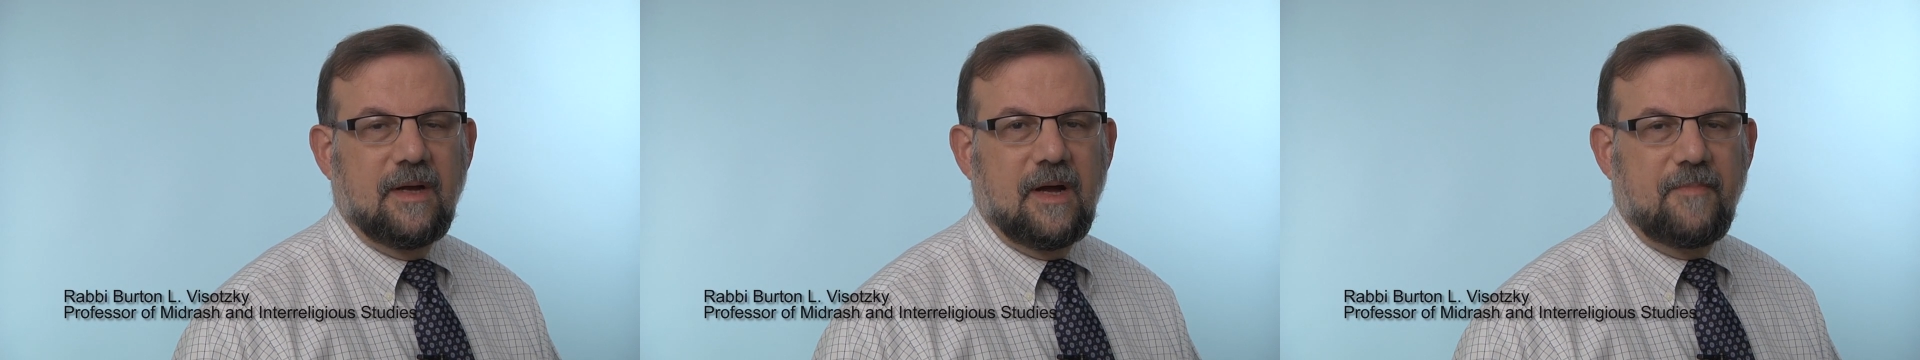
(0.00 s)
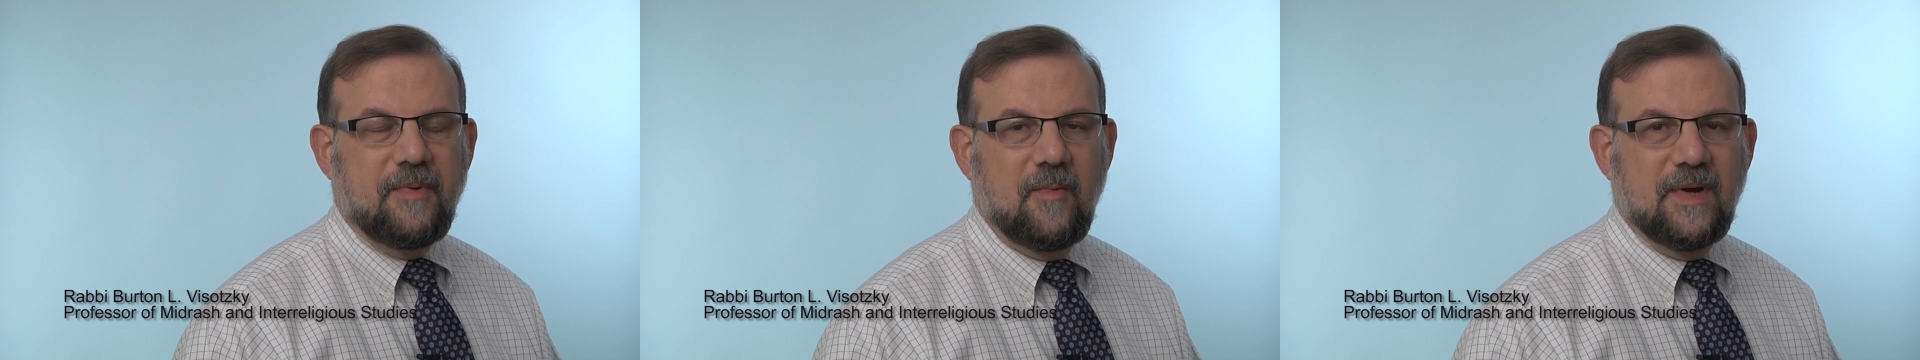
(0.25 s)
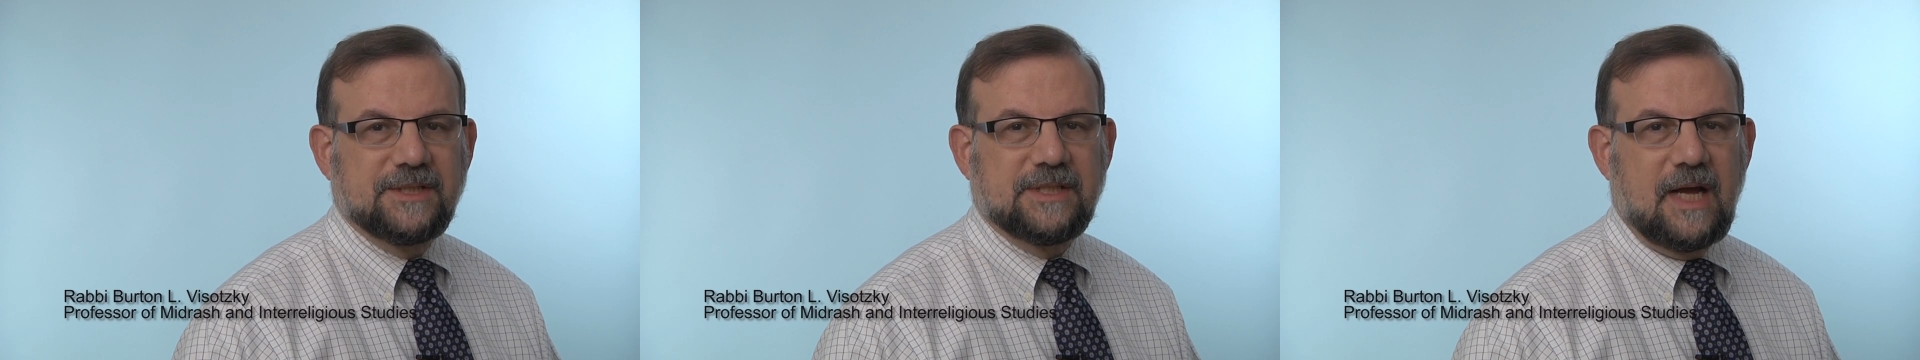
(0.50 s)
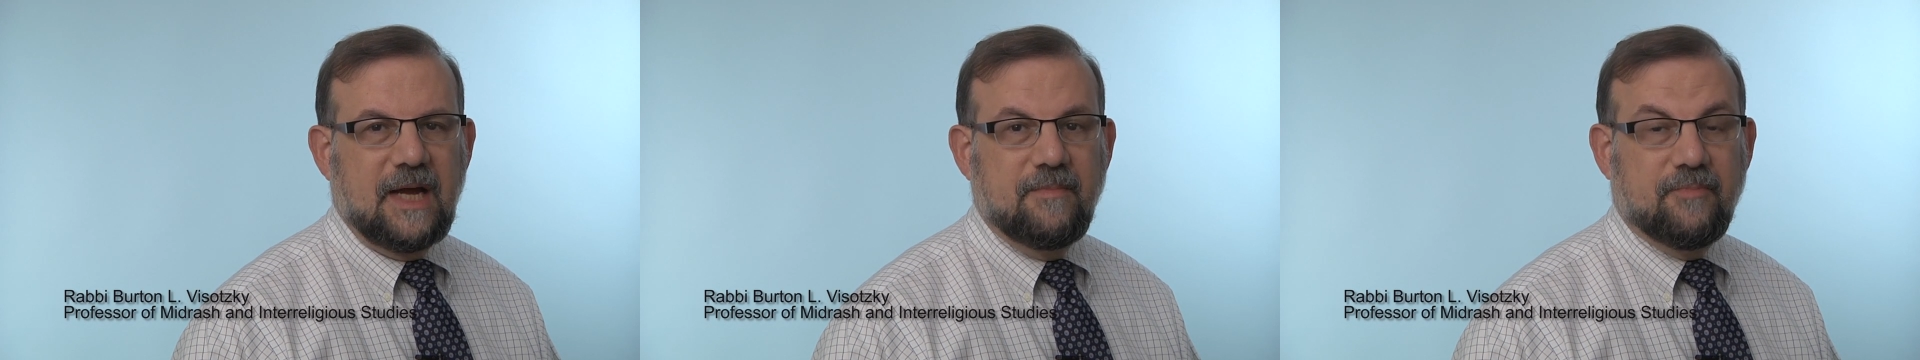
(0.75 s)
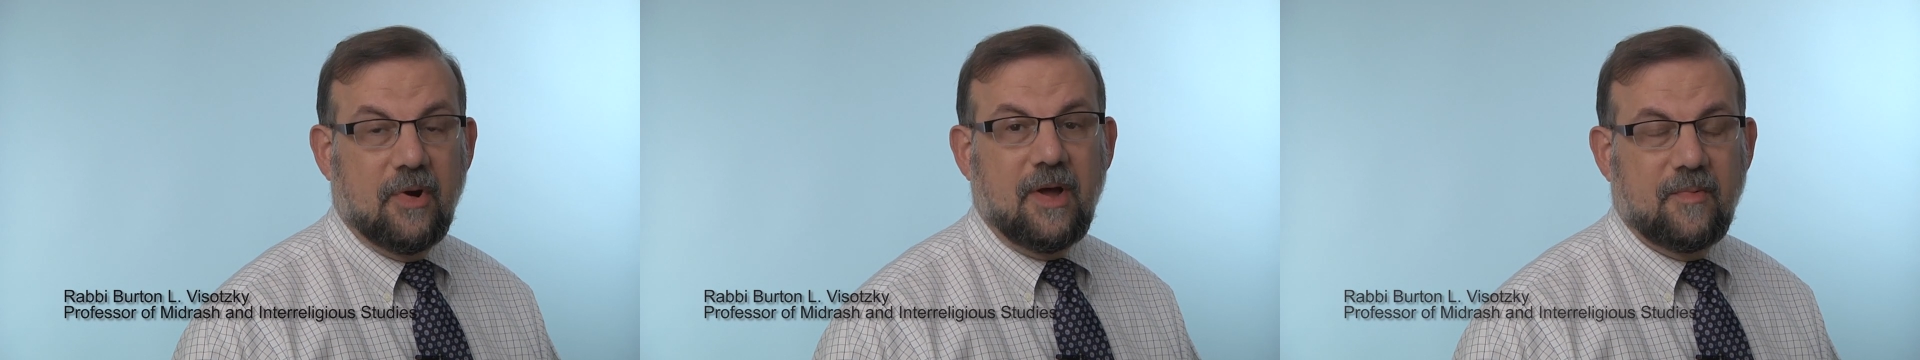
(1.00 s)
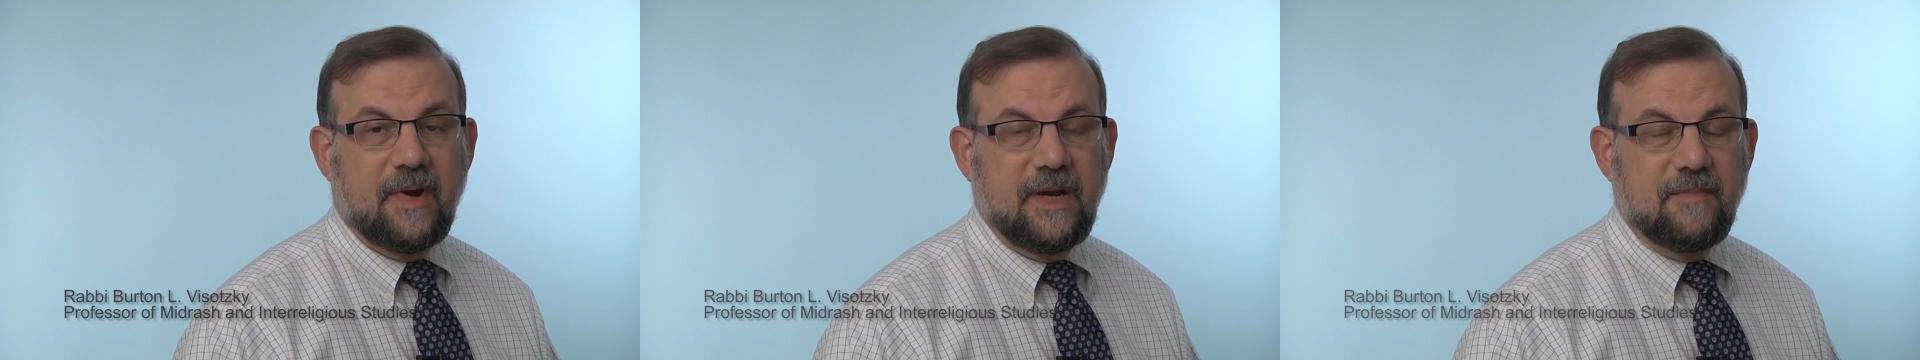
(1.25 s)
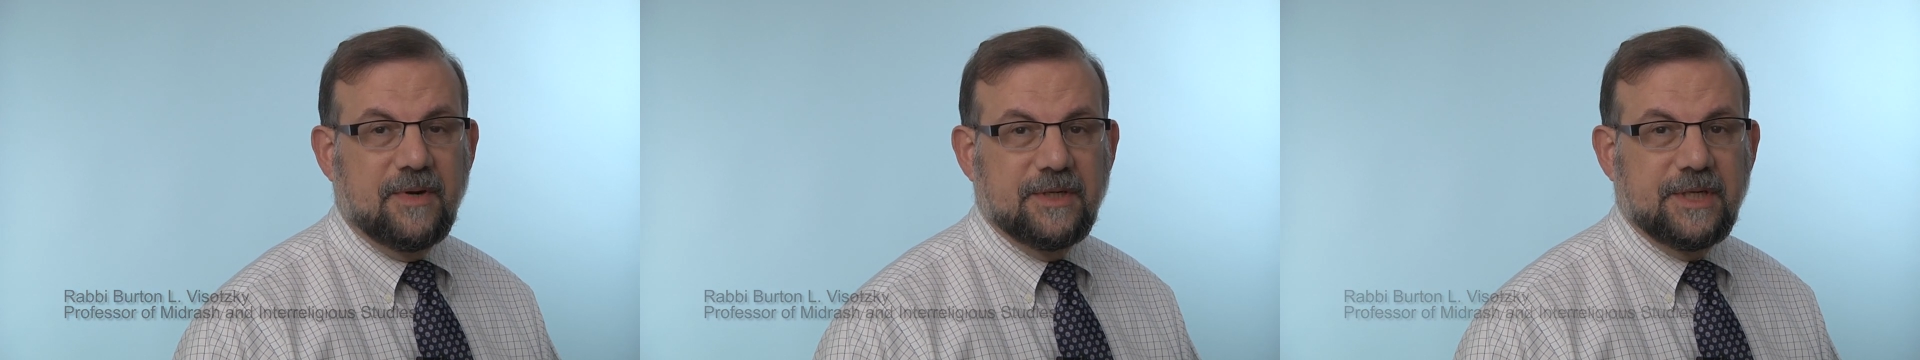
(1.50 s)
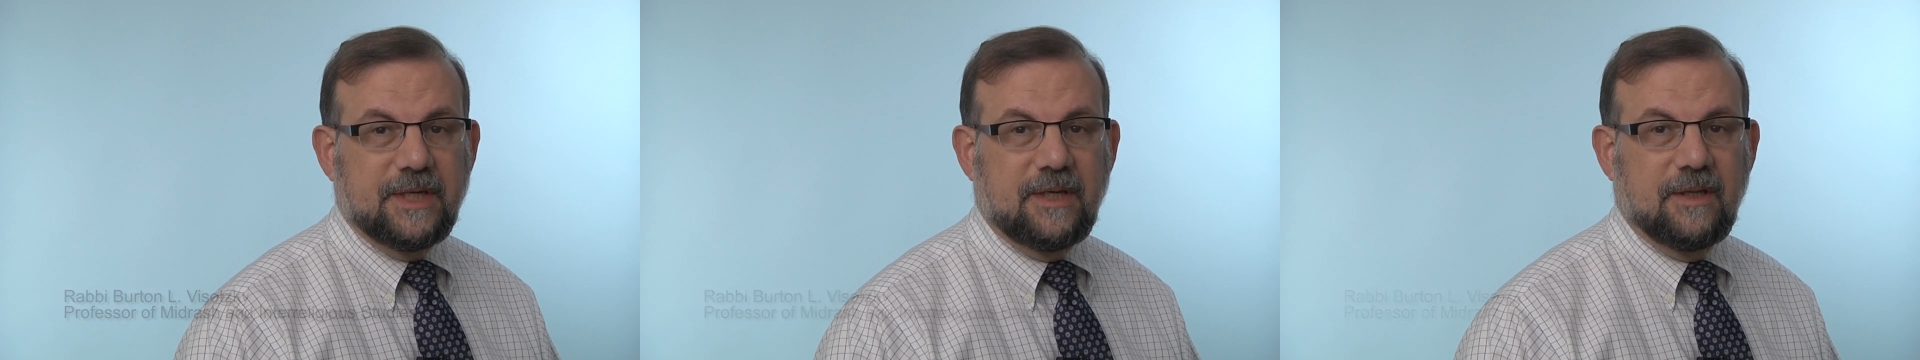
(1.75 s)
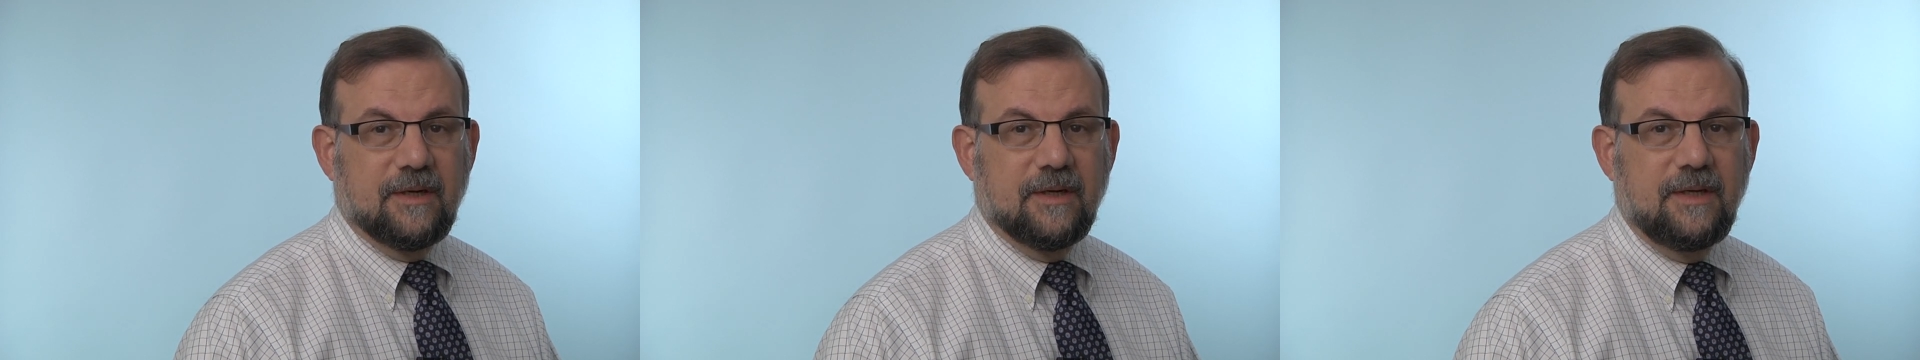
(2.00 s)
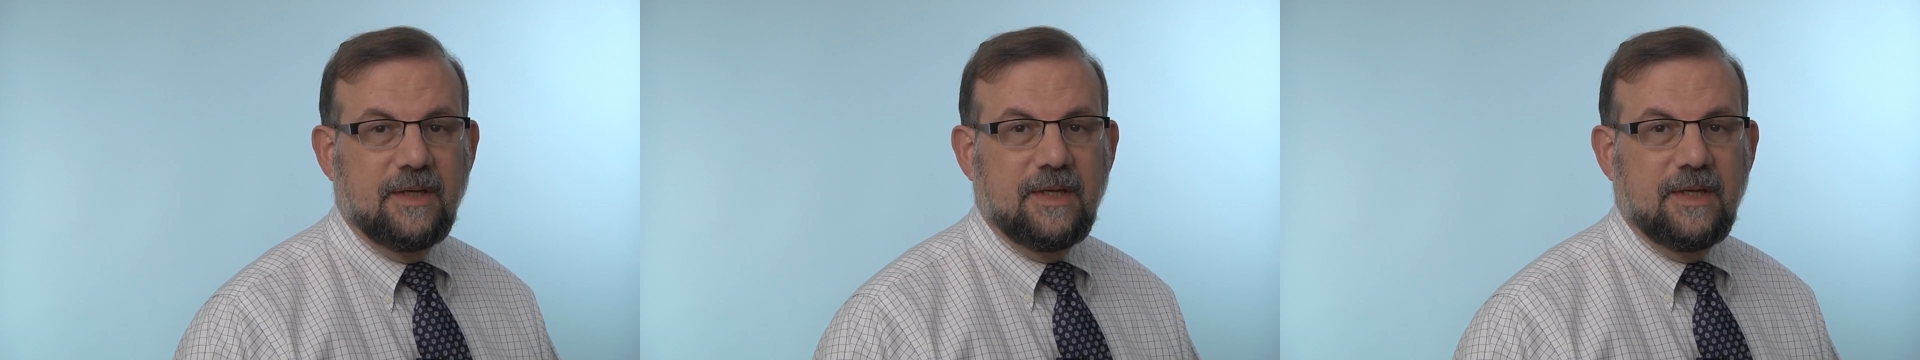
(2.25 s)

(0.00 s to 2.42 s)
Upper West Side, Broadway in particular,